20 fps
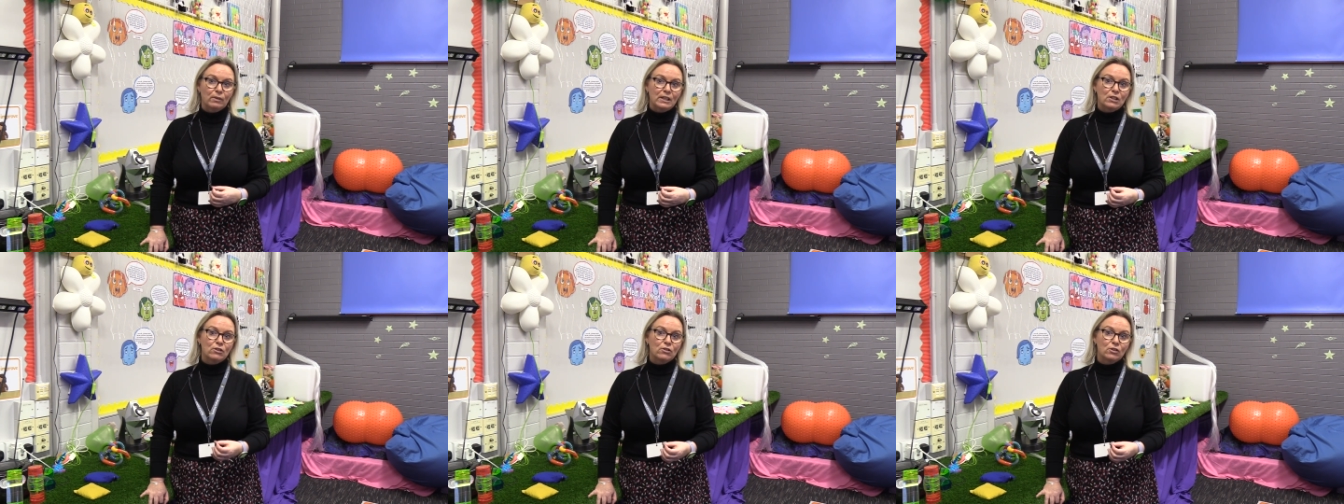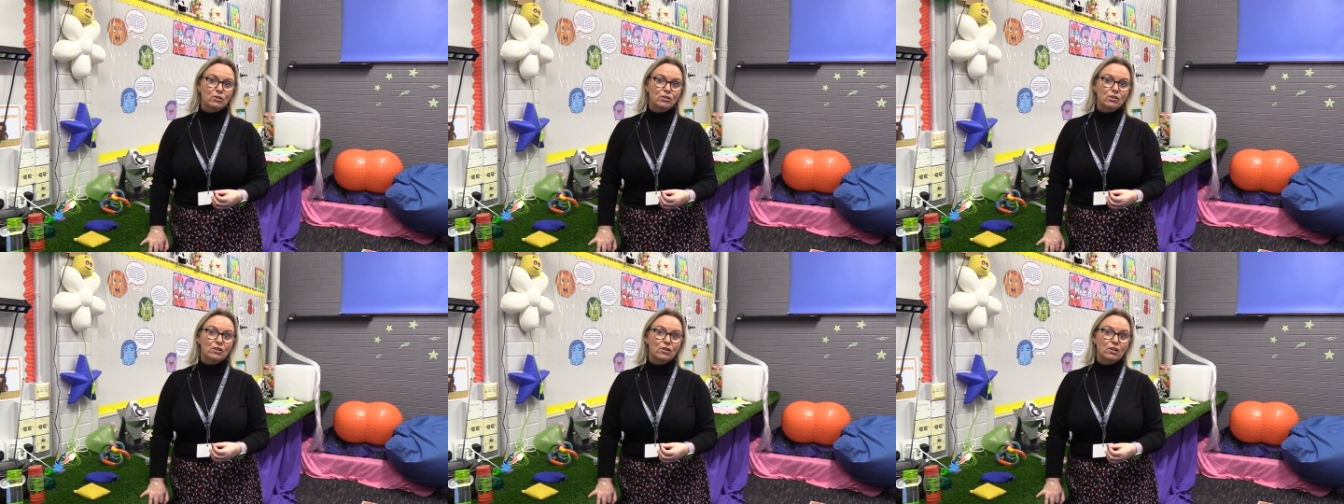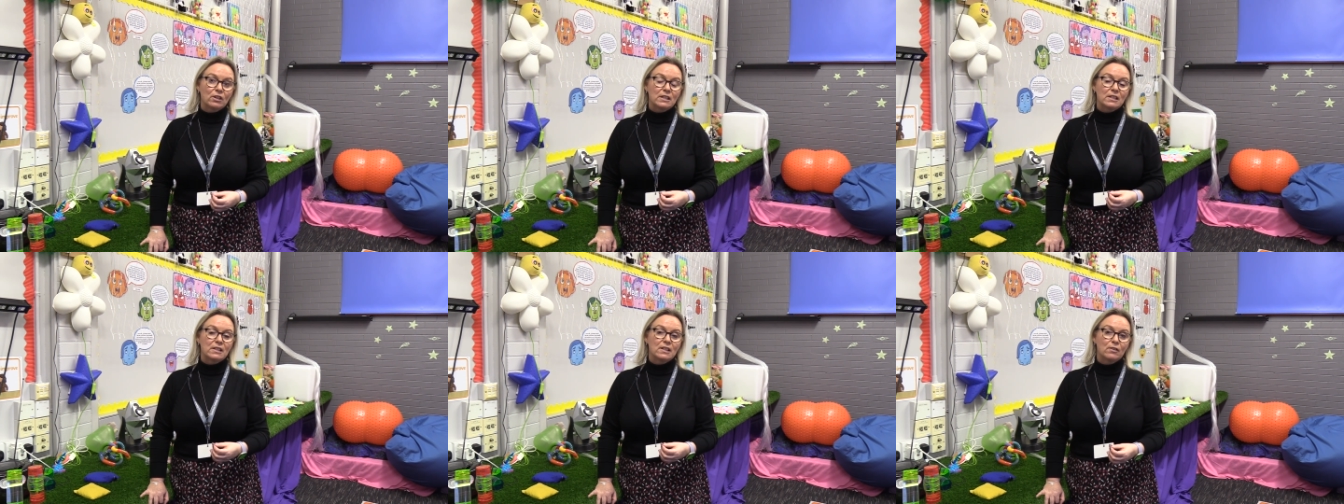research
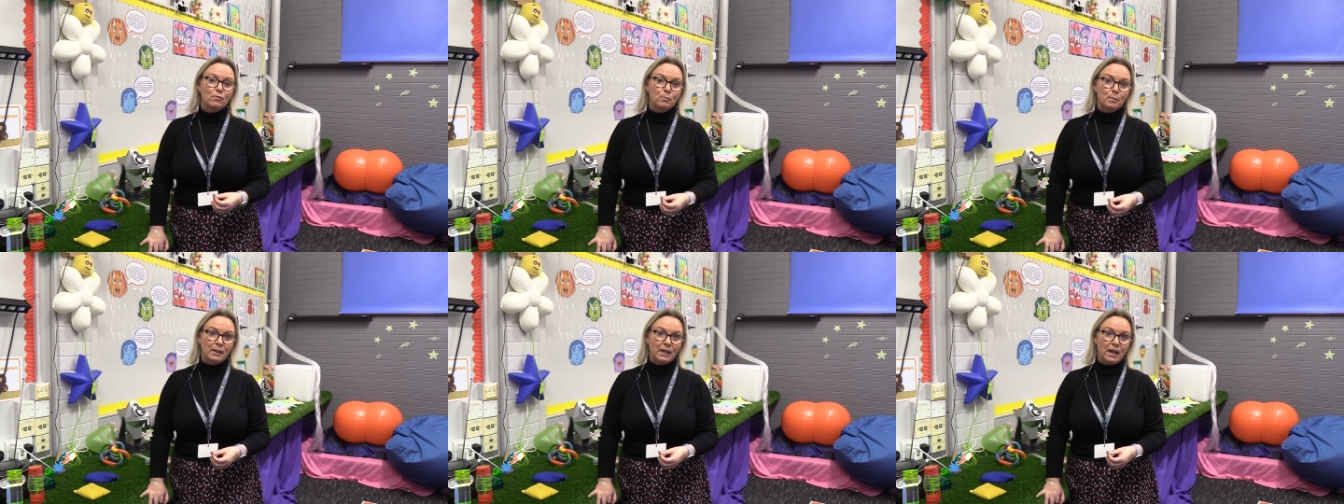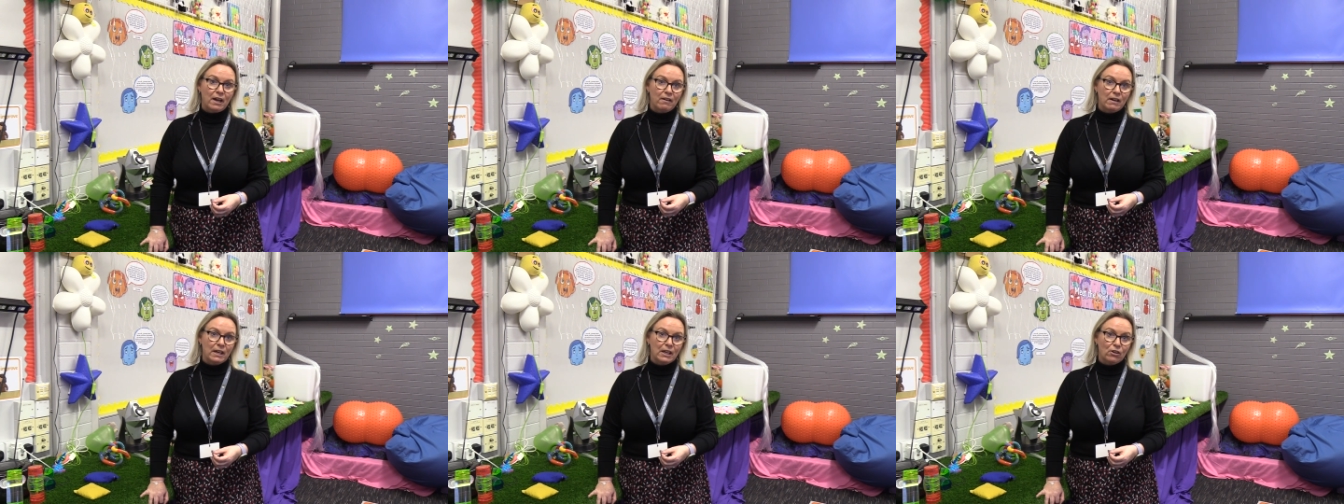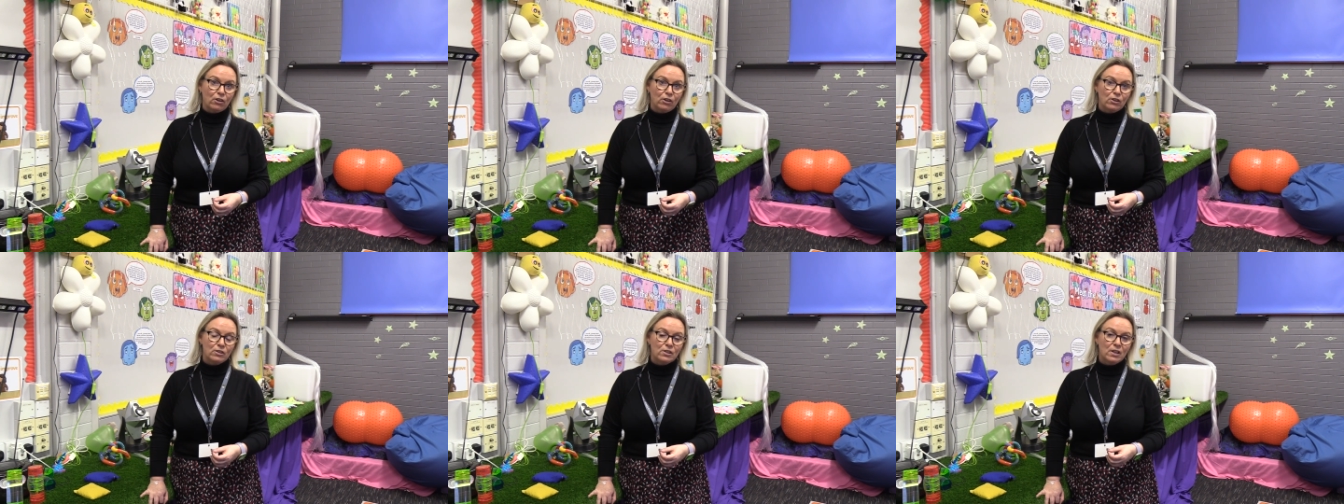studies that have been
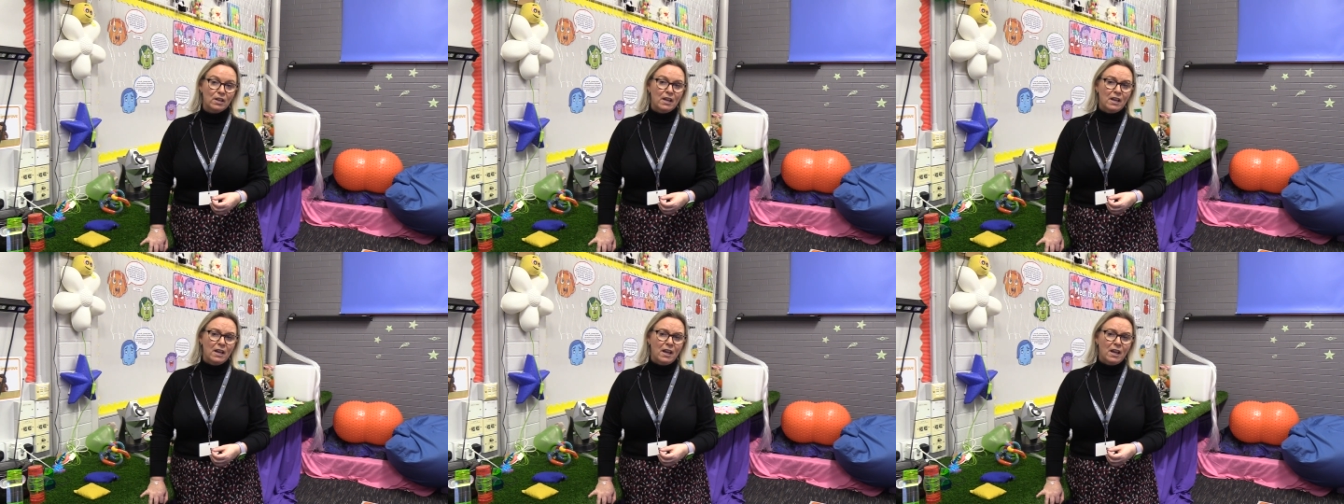carried out.